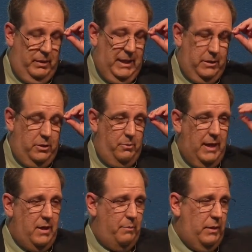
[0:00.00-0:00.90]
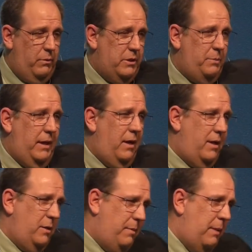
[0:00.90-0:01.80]
Because you may not be worshiping
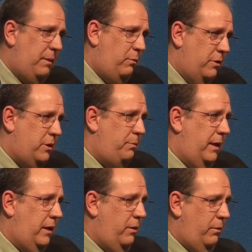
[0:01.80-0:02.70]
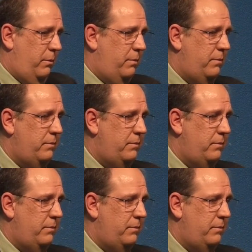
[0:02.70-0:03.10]
God, you might be worshiping you.